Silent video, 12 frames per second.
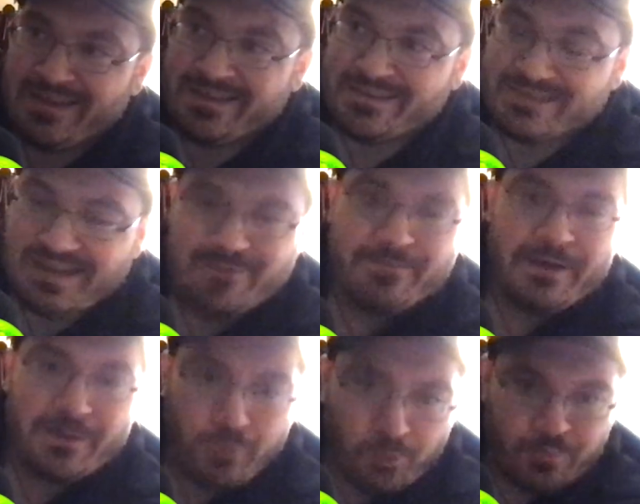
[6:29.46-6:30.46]

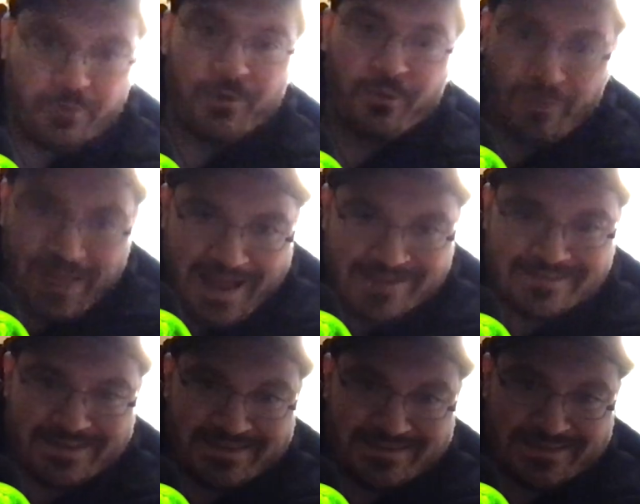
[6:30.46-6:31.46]
sci-fi horror
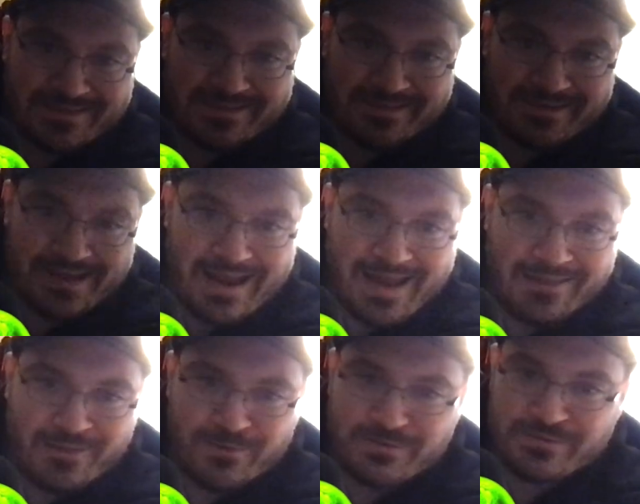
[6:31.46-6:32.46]
classics,
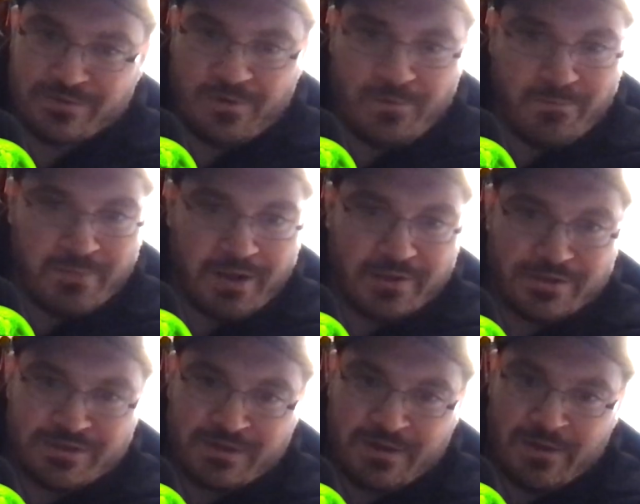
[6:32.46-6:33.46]
and there's so
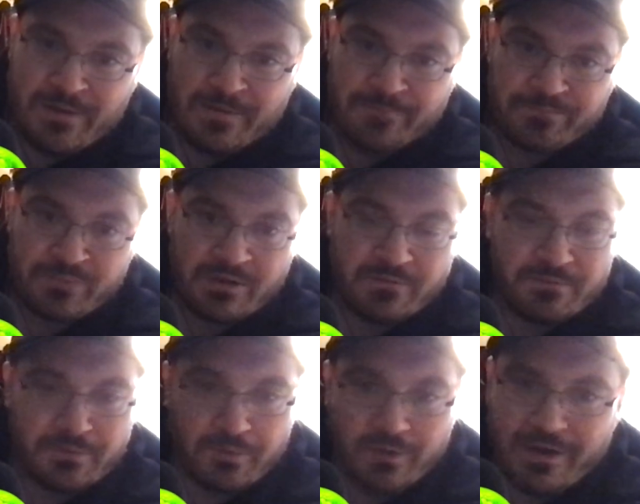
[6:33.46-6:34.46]
much
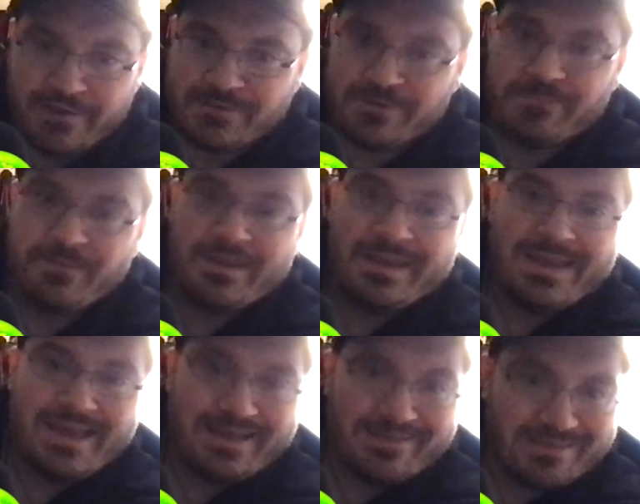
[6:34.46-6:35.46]

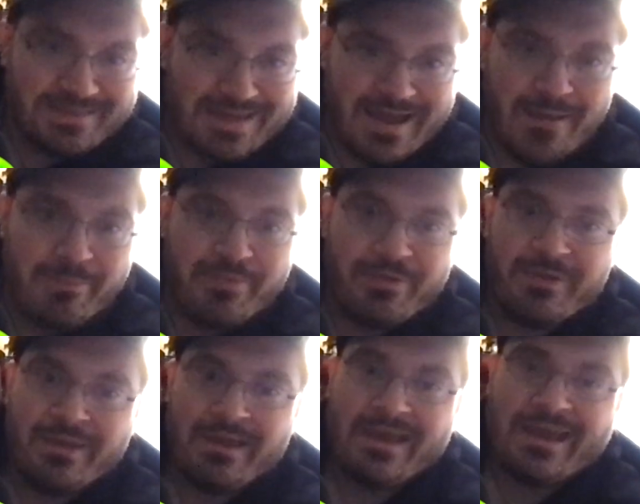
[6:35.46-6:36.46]
philosophy and
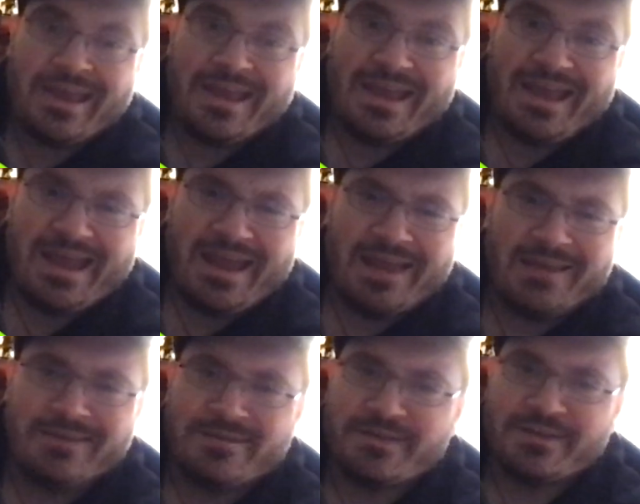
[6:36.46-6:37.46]
depth
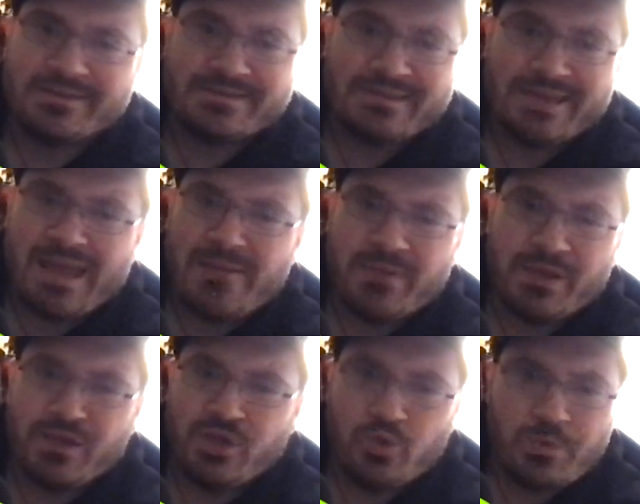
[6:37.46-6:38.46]
and just
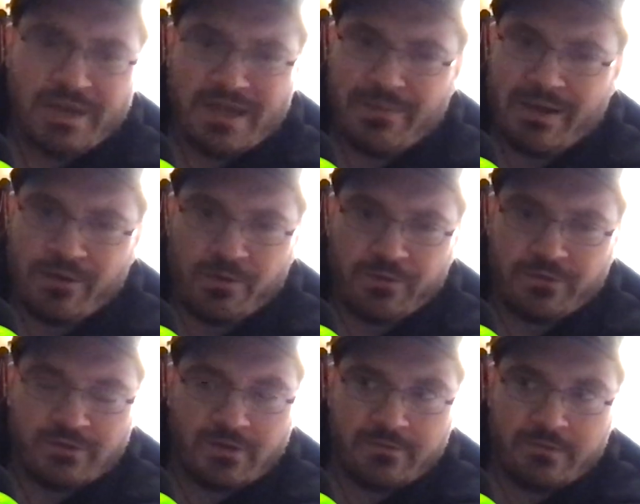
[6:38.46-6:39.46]
ambiguity about all this
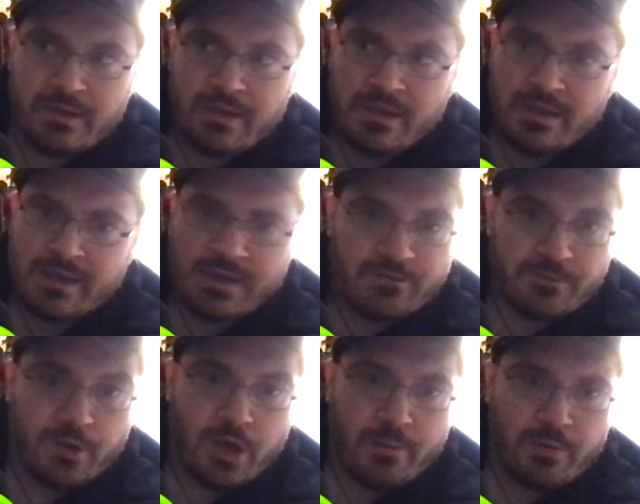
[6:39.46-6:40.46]
stuff. It's
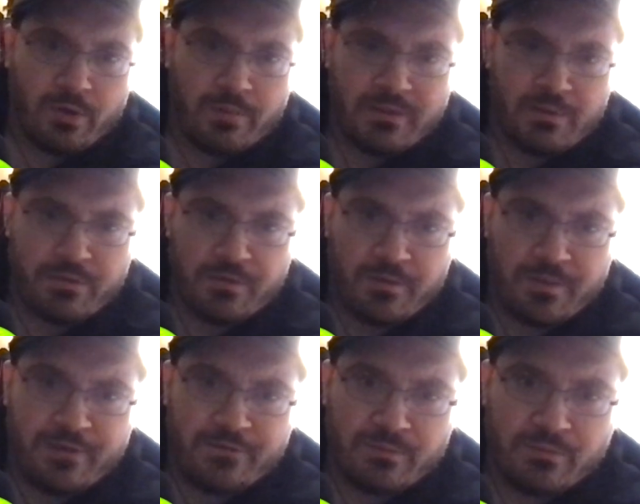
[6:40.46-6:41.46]
phenomenal. I mean, they're
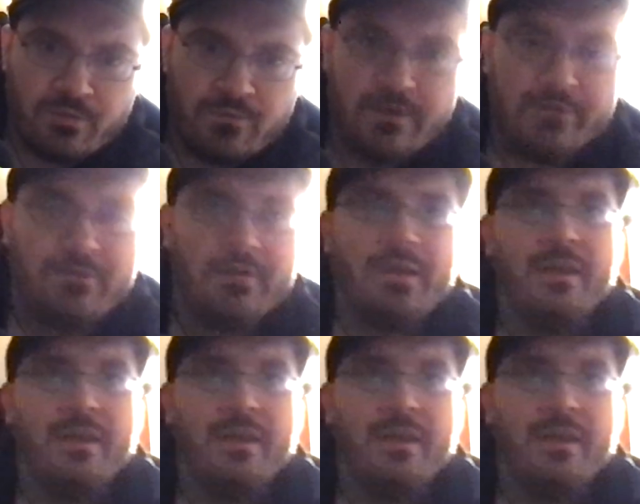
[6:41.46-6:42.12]
amazing movies.